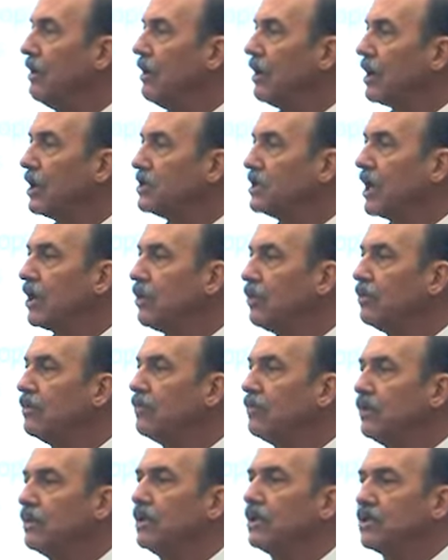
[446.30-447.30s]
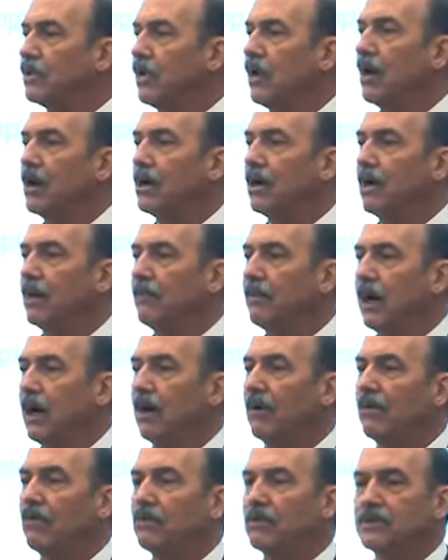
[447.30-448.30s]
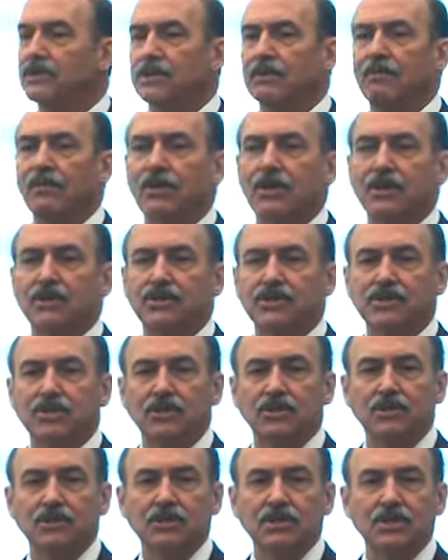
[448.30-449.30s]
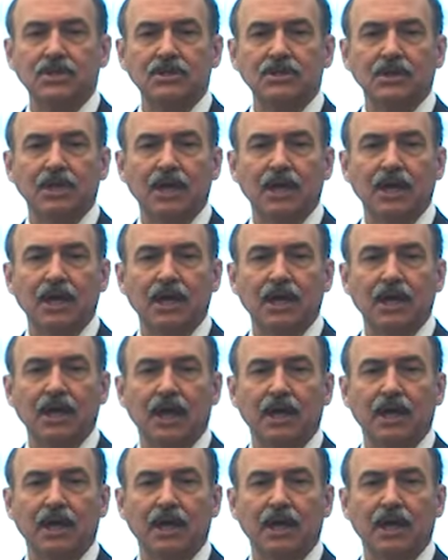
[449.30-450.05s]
Because I couldn't really talk about some of the uncertainties that I had.